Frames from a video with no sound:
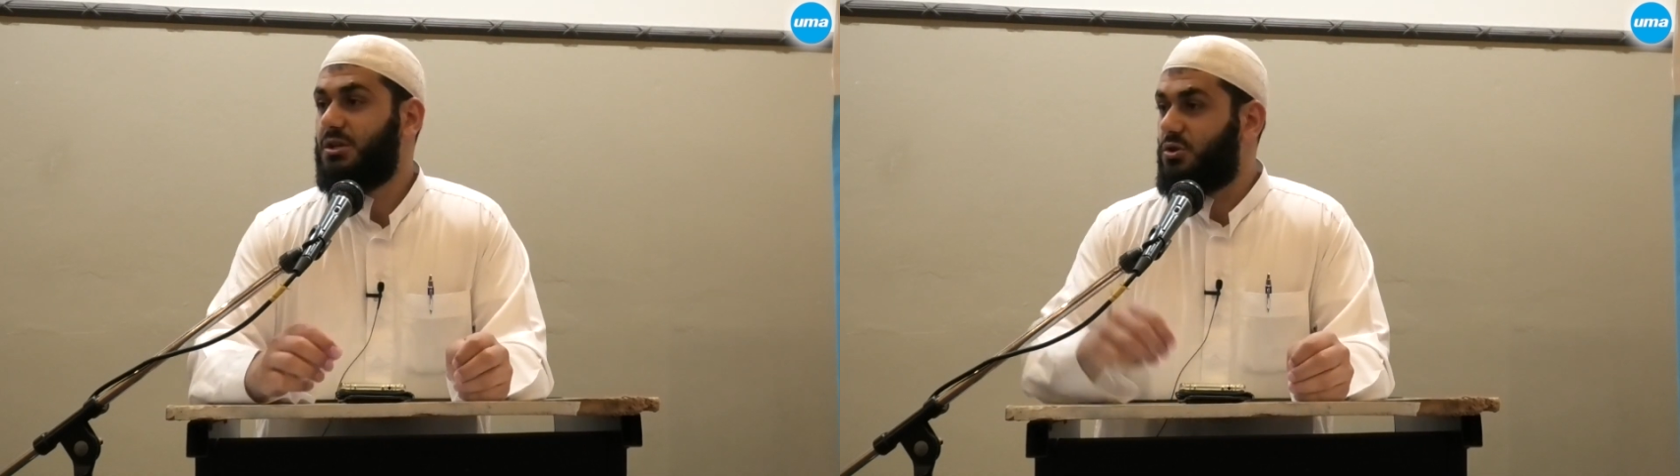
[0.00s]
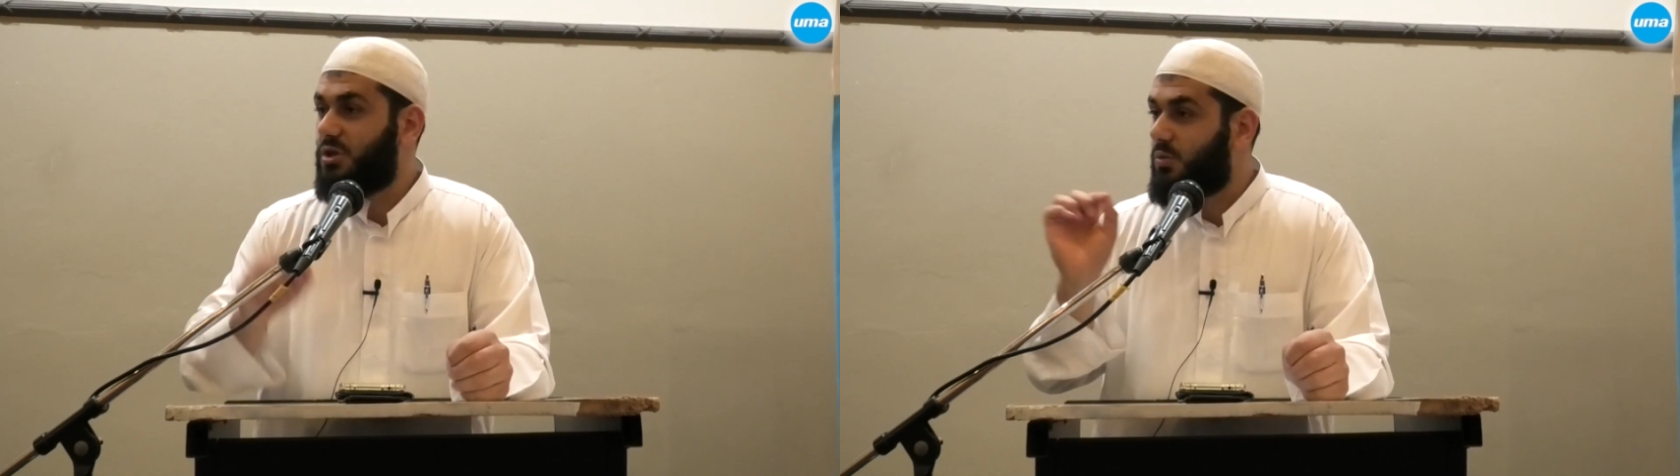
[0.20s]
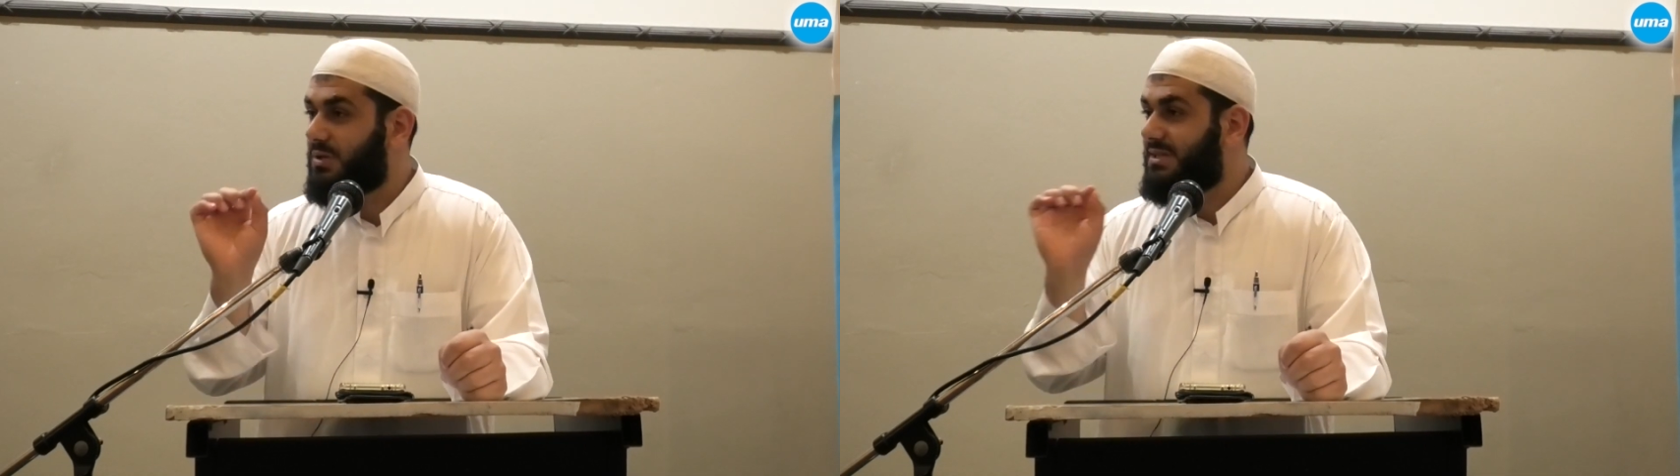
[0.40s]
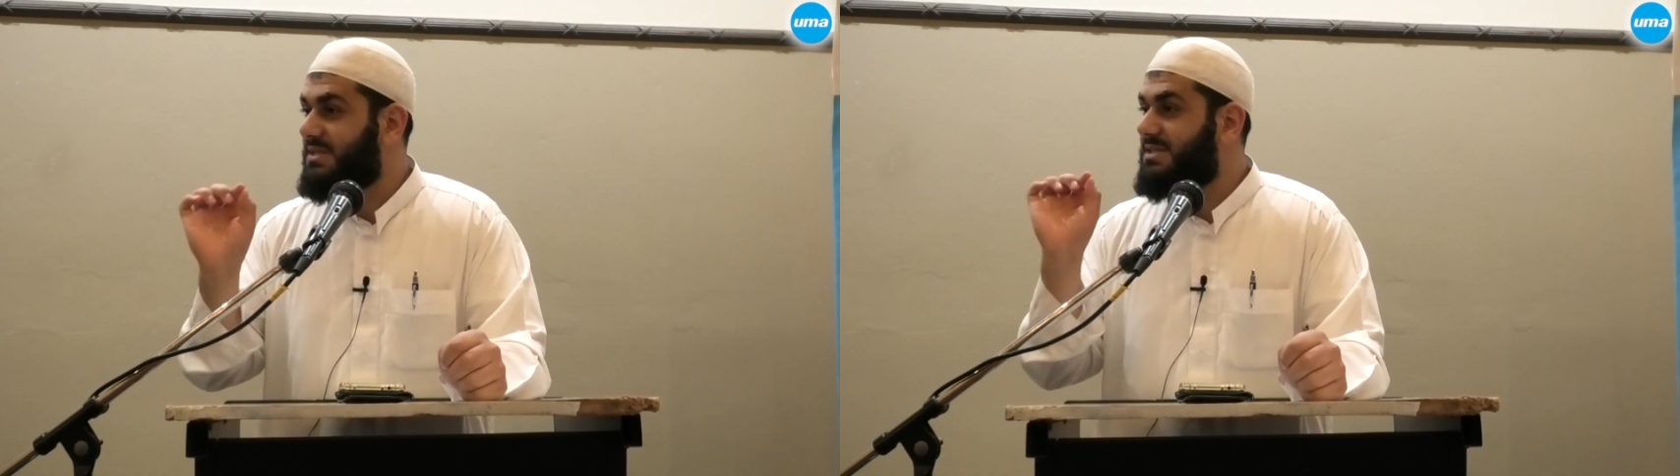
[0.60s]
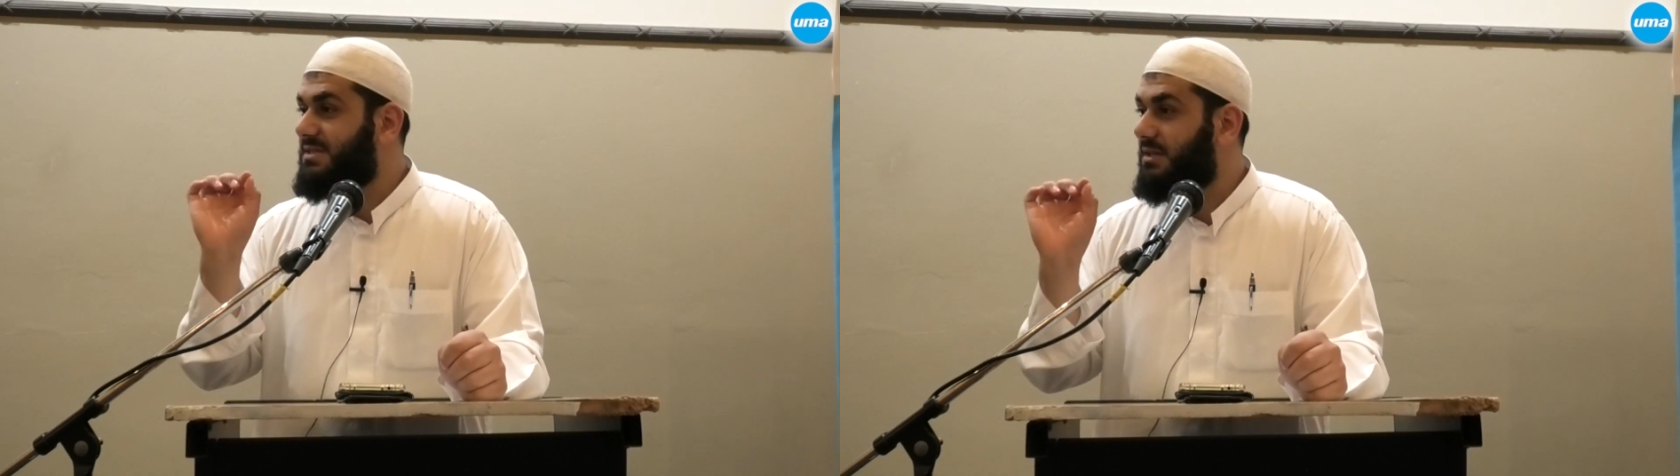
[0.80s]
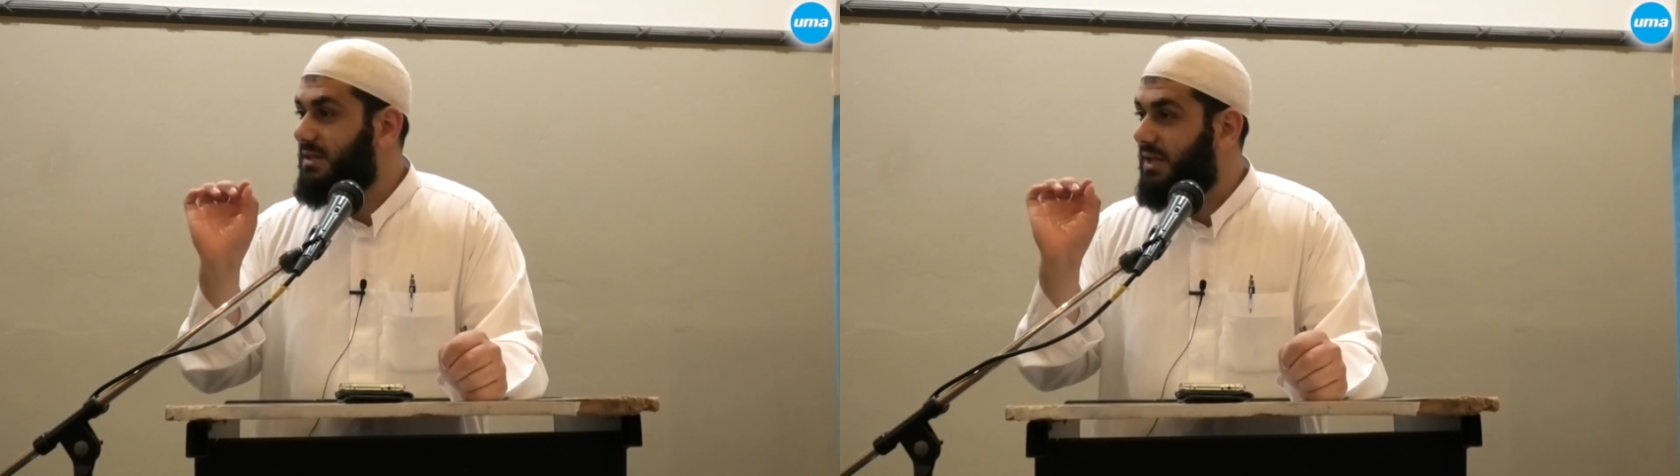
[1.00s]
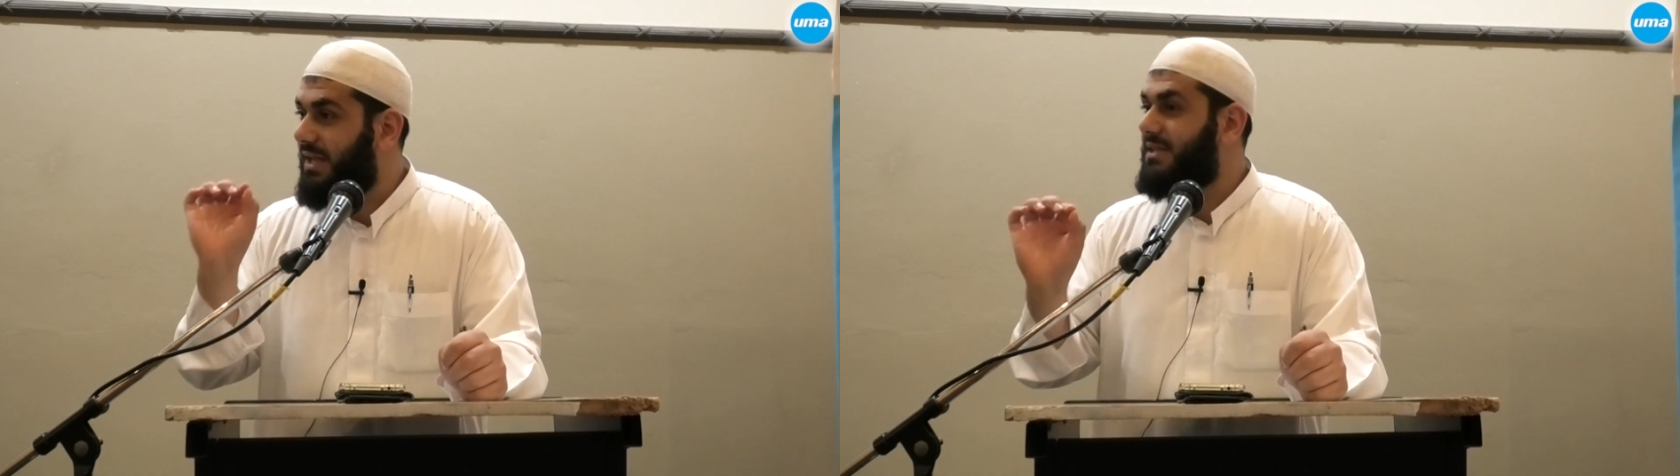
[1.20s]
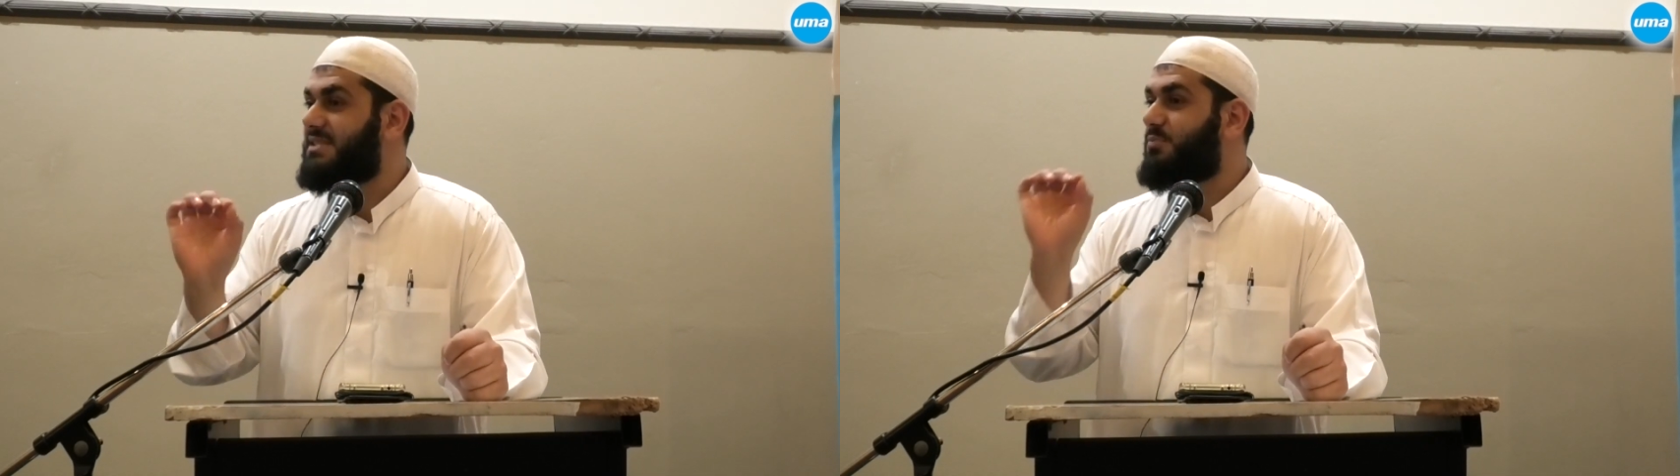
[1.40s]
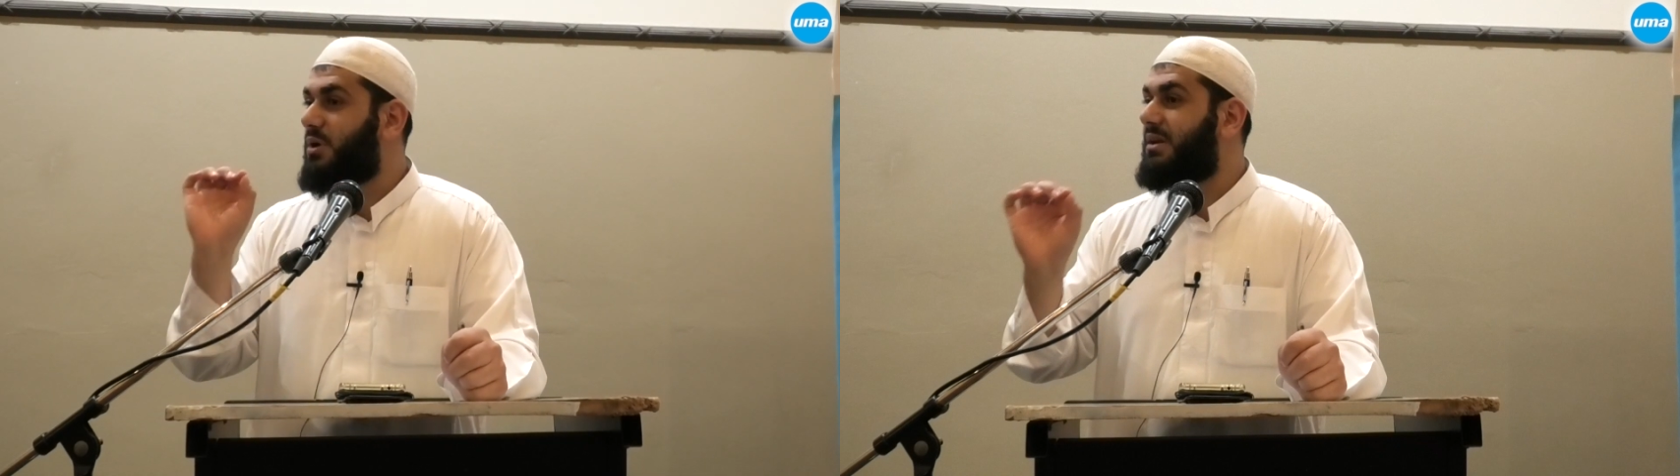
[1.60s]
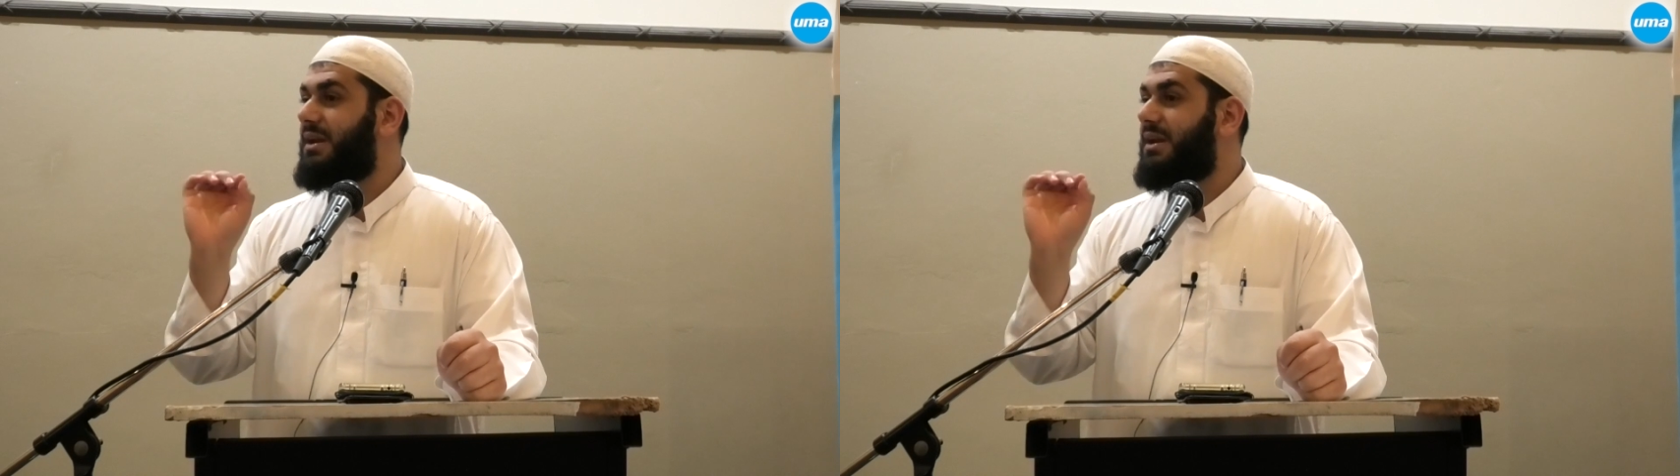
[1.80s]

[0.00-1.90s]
You know what this lady's pride